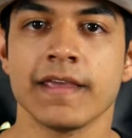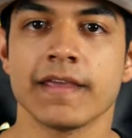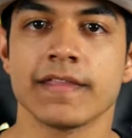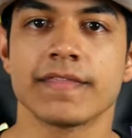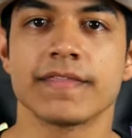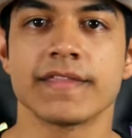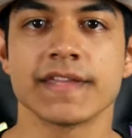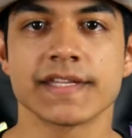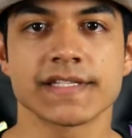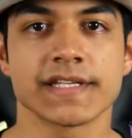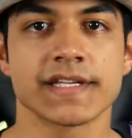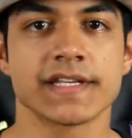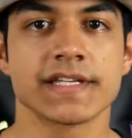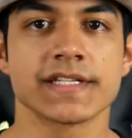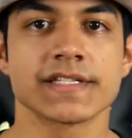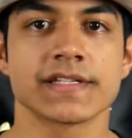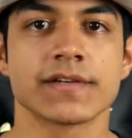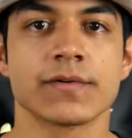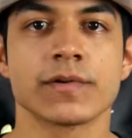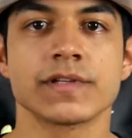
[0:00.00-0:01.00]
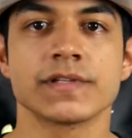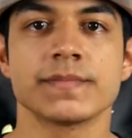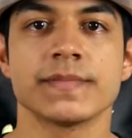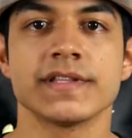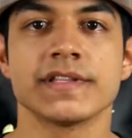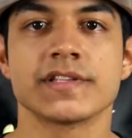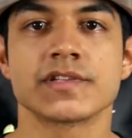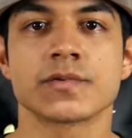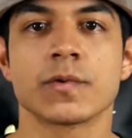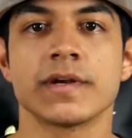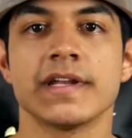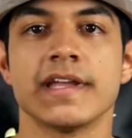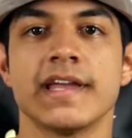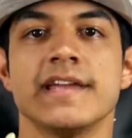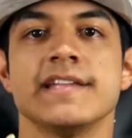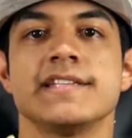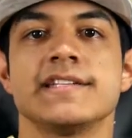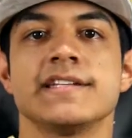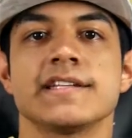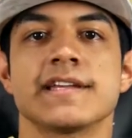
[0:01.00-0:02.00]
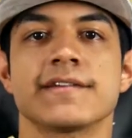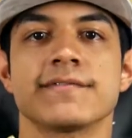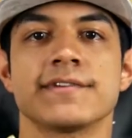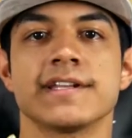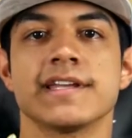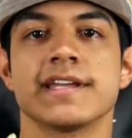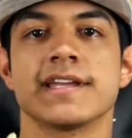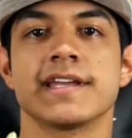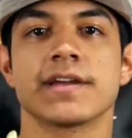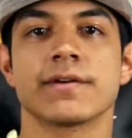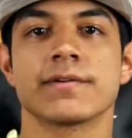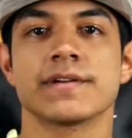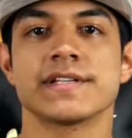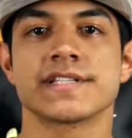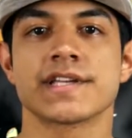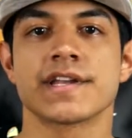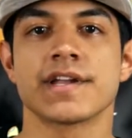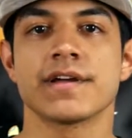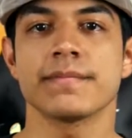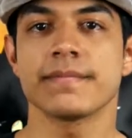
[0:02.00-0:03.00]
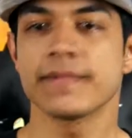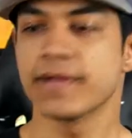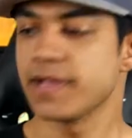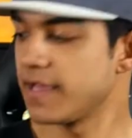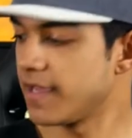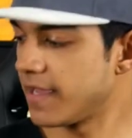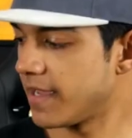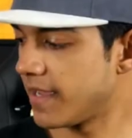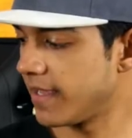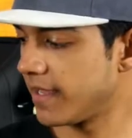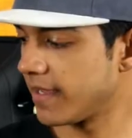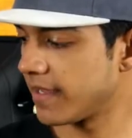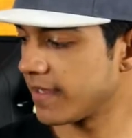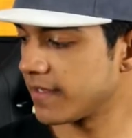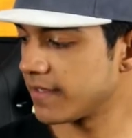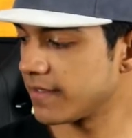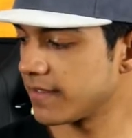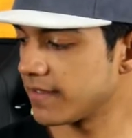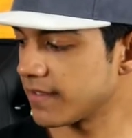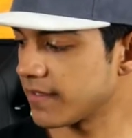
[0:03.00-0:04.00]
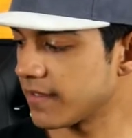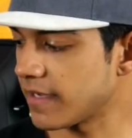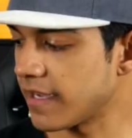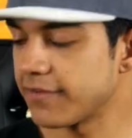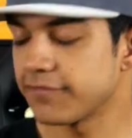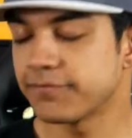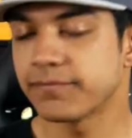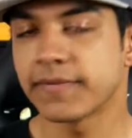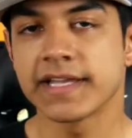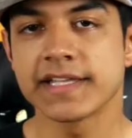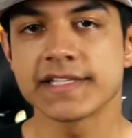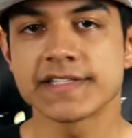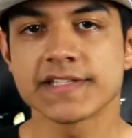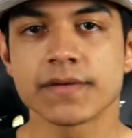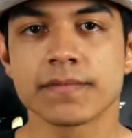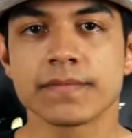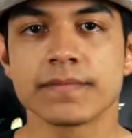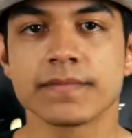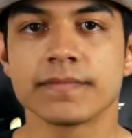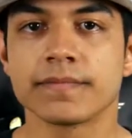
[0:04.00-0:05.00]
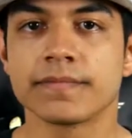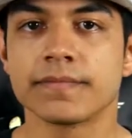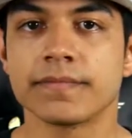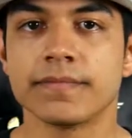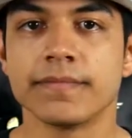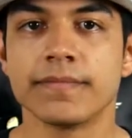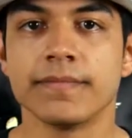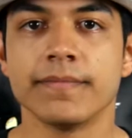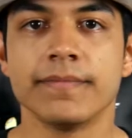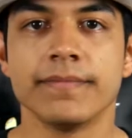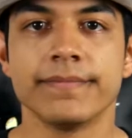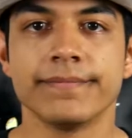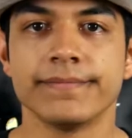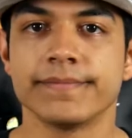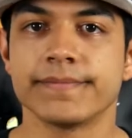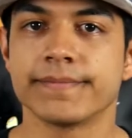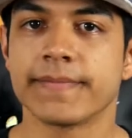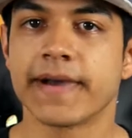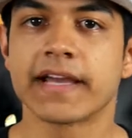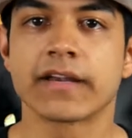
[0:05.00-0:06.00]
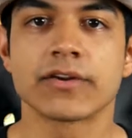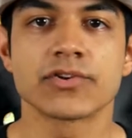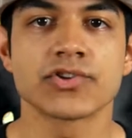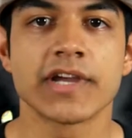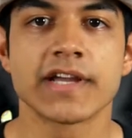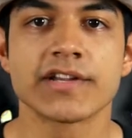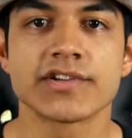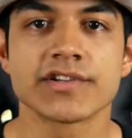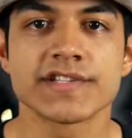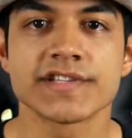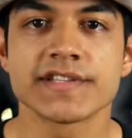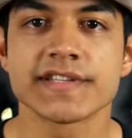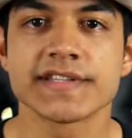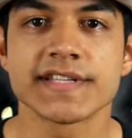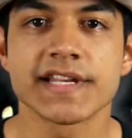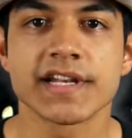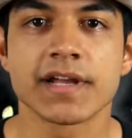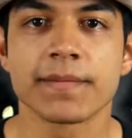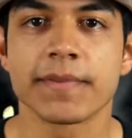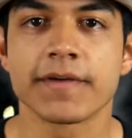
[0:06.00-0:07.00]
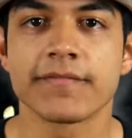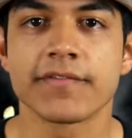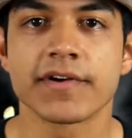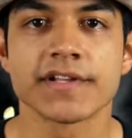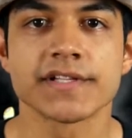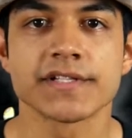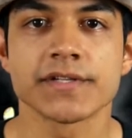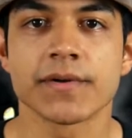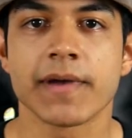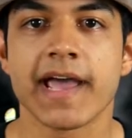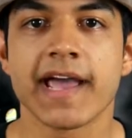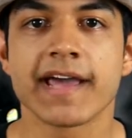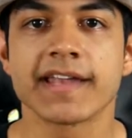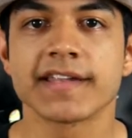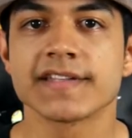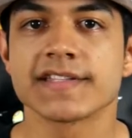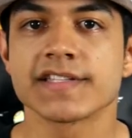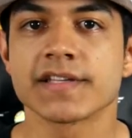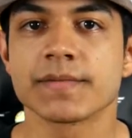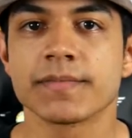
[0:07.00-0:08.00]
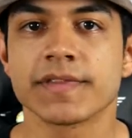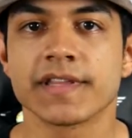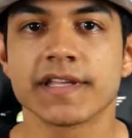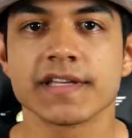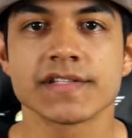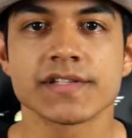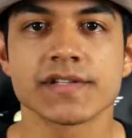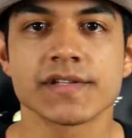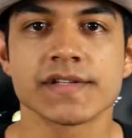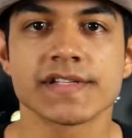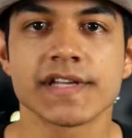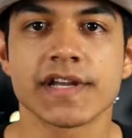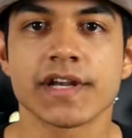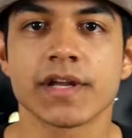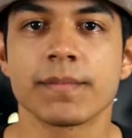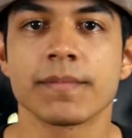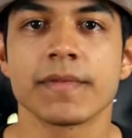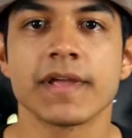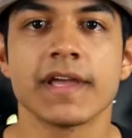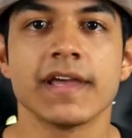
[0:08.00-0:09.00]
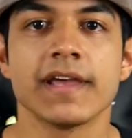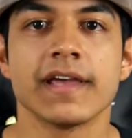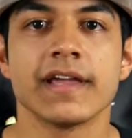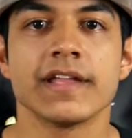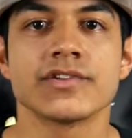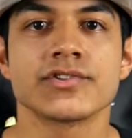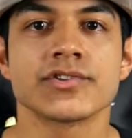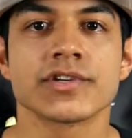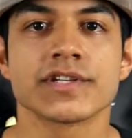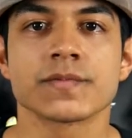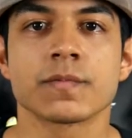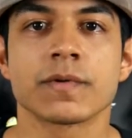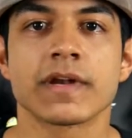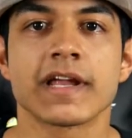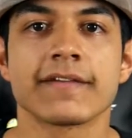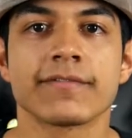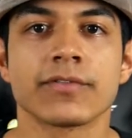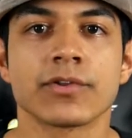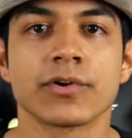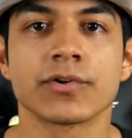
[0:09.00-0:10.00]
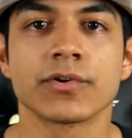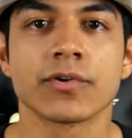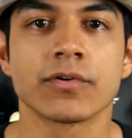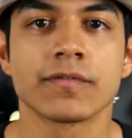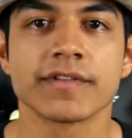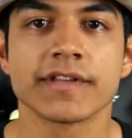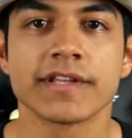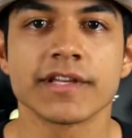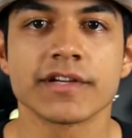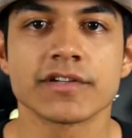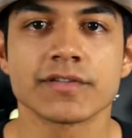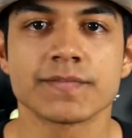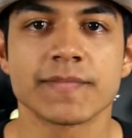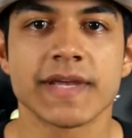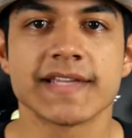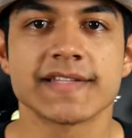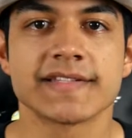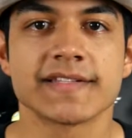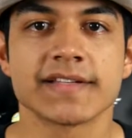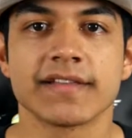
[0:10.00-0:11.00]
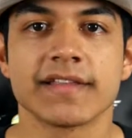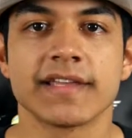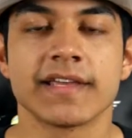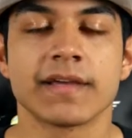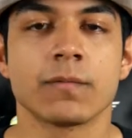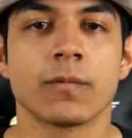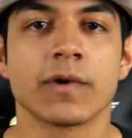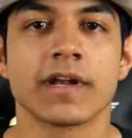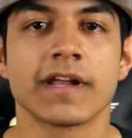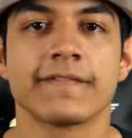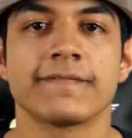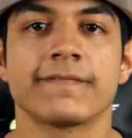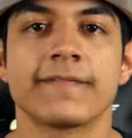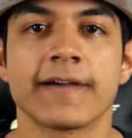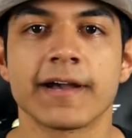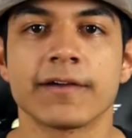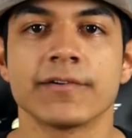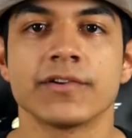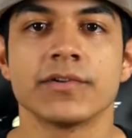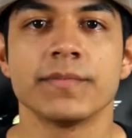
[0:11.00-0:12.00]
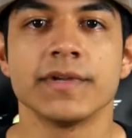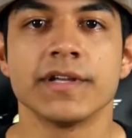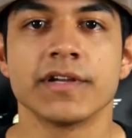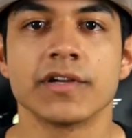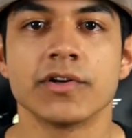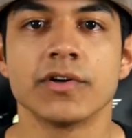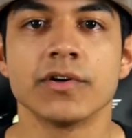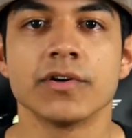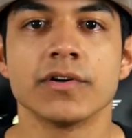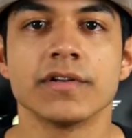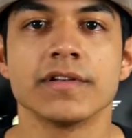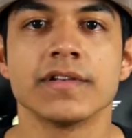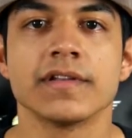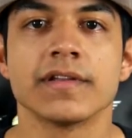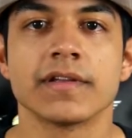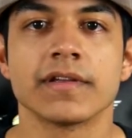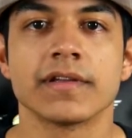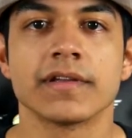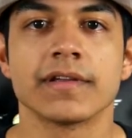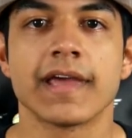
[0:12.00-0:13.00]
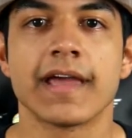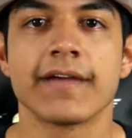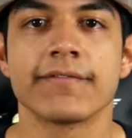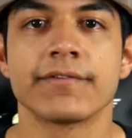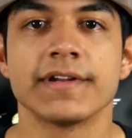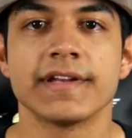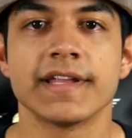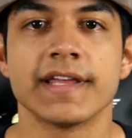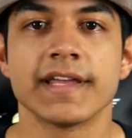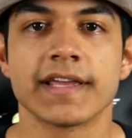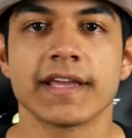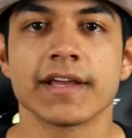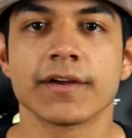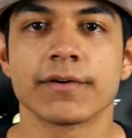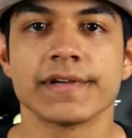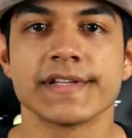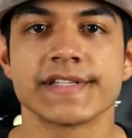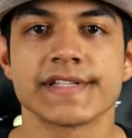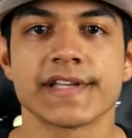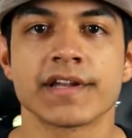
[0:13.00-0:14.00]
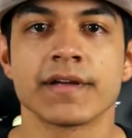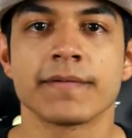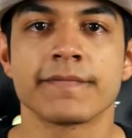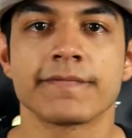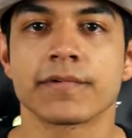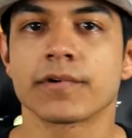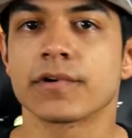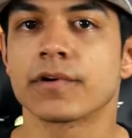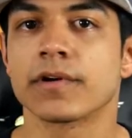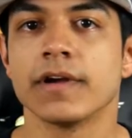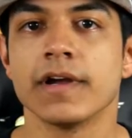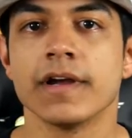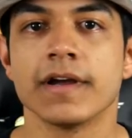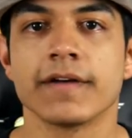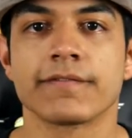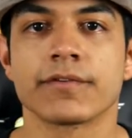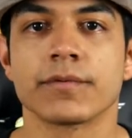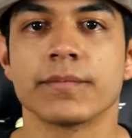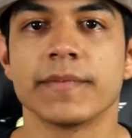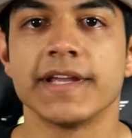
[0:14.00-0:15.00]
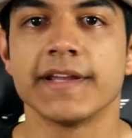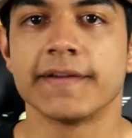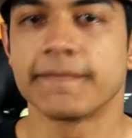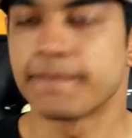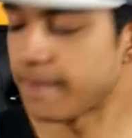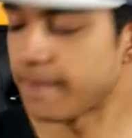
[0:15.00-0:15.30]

This is going to be the 2018 everyday carry setup, and I've made some minor changes to the setup. I've also added some things to the setup. It's just what I've learned over the years basically, and what I've found to be a good everyday carry setup for me.